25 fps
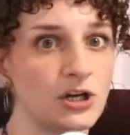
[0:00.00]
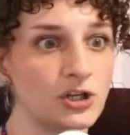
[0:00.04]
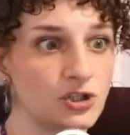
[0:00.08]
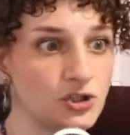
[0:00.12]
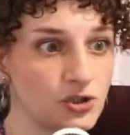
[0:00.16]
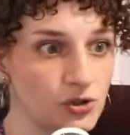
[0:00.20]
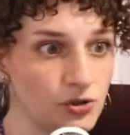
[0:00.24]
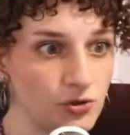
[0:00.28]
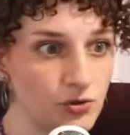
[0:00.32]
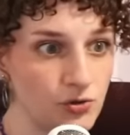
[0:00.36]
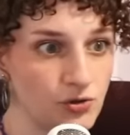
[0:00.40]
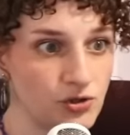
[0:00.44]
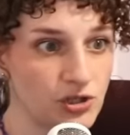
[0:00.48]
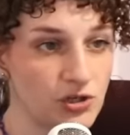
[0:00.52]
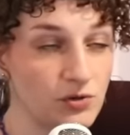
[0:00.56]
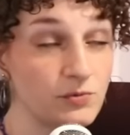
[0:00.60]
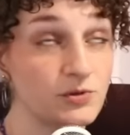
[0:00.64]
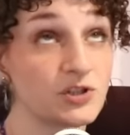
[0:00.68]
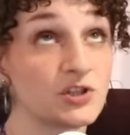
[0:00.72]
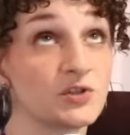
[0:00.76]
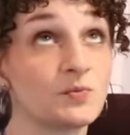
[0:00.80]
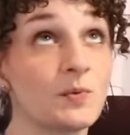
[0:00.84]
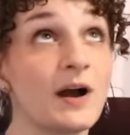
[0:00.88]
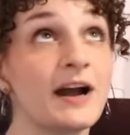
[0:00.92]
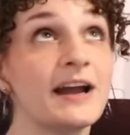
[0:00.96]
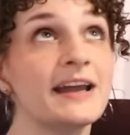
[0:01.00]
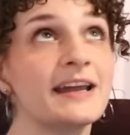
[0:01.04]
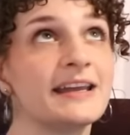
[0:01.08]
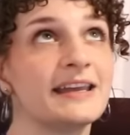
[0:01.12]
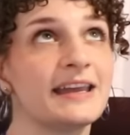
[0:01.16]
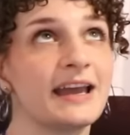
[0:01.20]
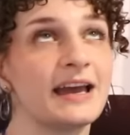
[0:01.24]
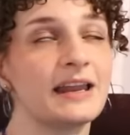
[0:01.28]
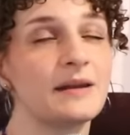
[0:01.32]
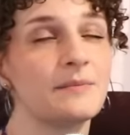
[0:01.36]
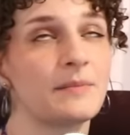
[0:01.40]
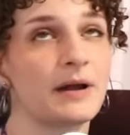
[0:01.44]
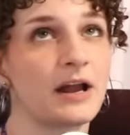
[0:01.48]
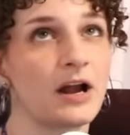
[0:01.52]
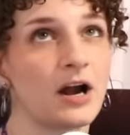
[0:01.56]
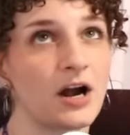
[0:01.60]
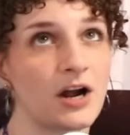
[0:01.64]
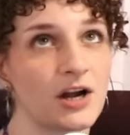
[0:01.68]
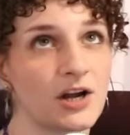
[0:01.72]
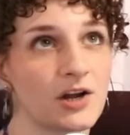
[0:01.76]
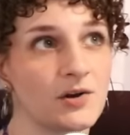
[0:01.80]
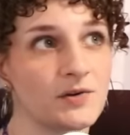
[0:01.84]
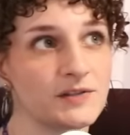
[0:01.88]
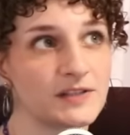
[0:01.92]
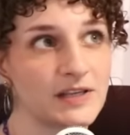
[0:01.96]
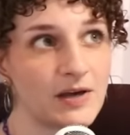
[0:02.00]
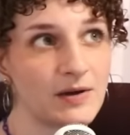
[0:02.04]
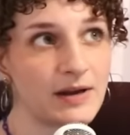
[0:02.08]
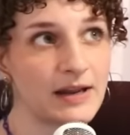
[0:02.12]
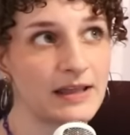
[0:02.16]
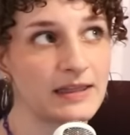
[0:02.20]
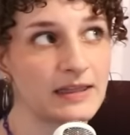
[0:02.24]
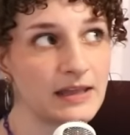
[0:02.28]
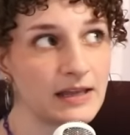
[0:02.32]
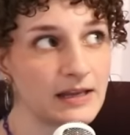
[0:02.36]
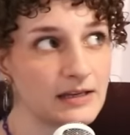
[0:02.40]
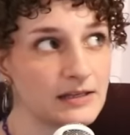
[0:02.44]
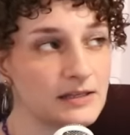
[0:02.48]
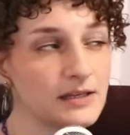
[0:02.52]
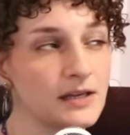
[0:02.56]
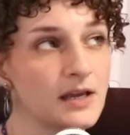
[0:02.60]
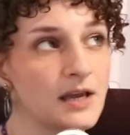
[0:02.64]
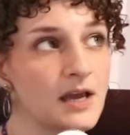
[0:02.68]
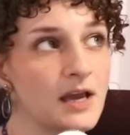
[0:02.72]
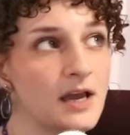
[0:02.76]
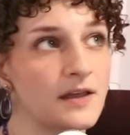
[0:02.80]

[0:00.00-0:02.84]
a delusion which is why again my heart goes out i think